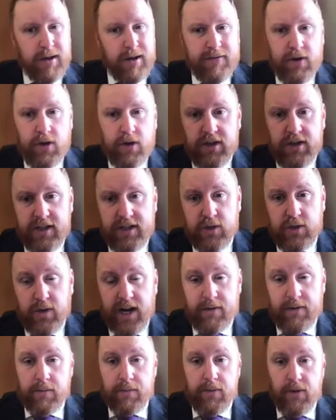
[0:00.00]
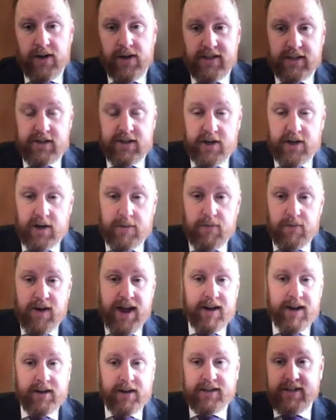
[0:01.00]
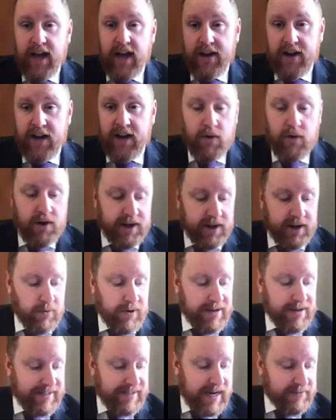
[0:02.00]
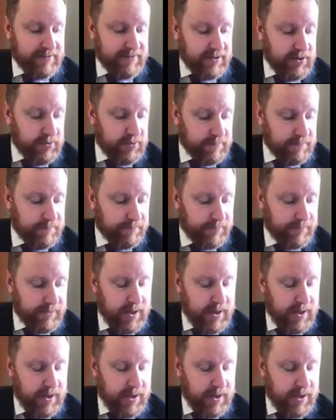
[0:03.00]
We have 121 boys that turn up regularly on a Saturday morning and Wednesday afternoon.